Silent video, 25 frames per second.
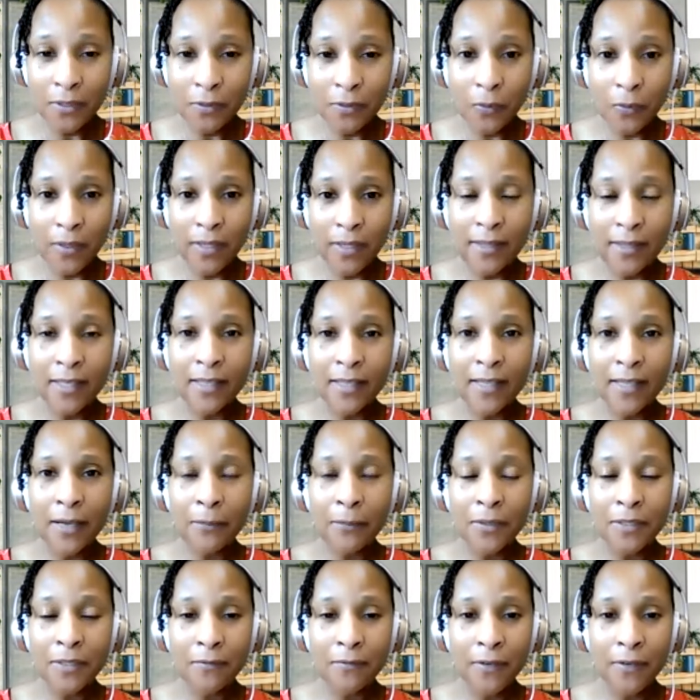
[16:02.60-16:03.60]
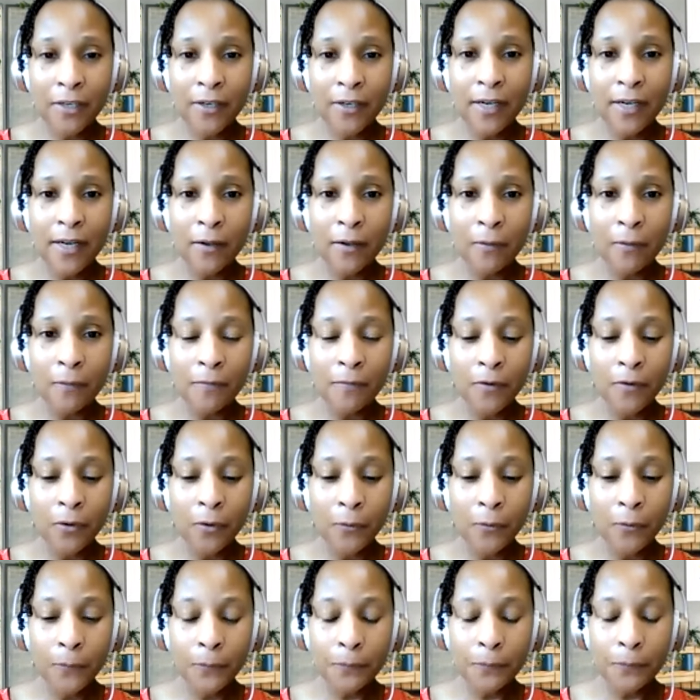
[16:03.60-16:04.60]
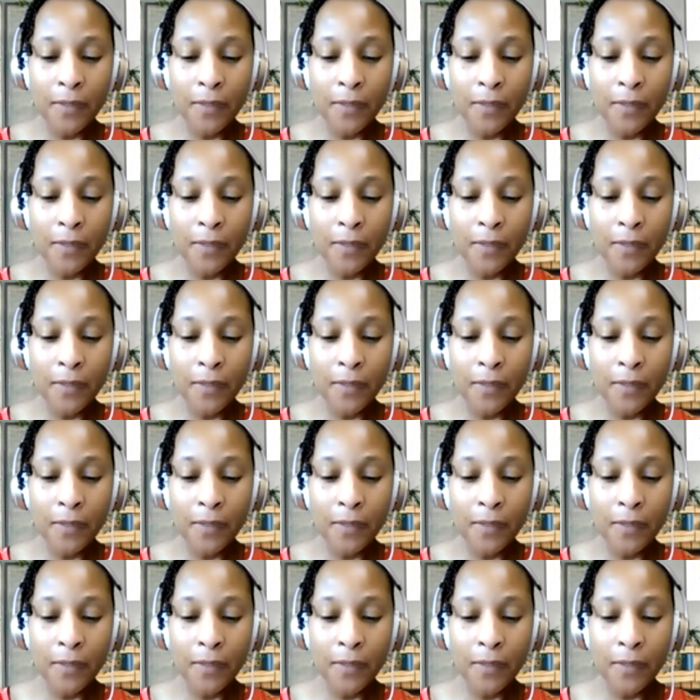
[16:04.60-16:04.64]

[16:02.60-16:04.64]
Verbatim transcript: one thing that was very helpful.